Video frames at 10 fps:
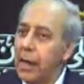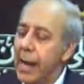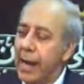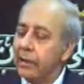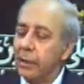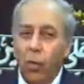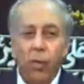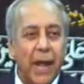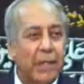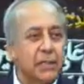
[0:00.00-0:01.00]
And the
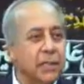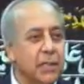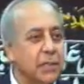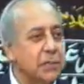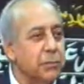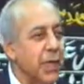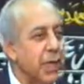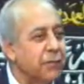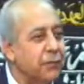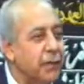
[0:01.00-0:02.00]
old man still doesn't
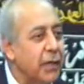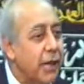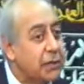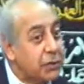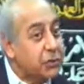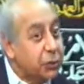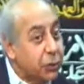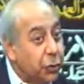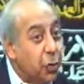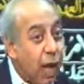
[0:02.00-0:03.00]
believe and says, so
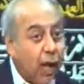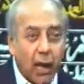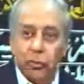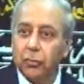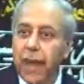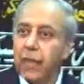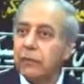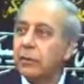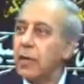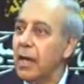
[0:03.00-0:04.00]
you are Ahlul
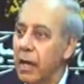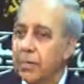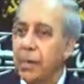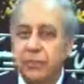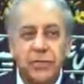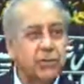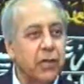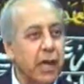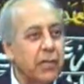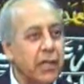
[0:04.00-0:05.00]
Bayt? And Imam Zainul
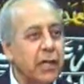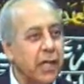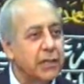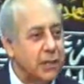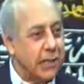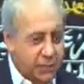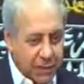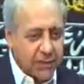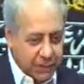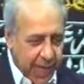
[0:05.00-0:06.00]
Abidin
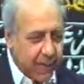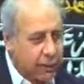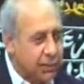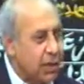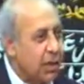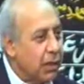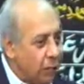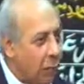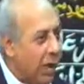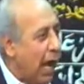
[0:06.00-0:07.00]
says, yes,
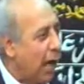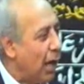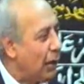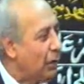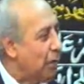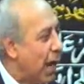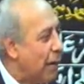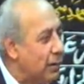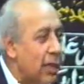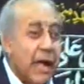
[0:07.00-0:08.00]
we are Ahlul
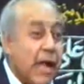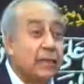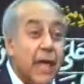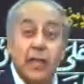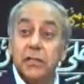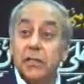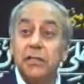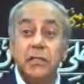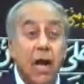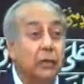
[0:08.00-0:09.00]
Bayt. And then
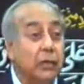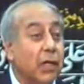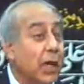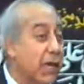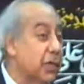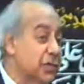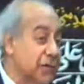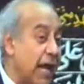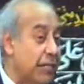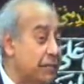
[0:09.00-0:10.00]
turns round and
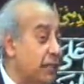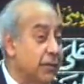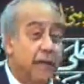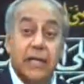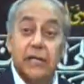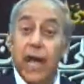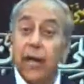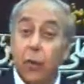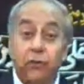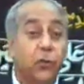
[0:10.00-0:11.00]
recites that
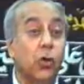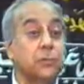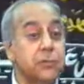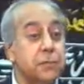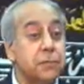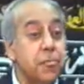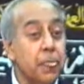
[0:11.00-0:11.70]
ayah of Khums.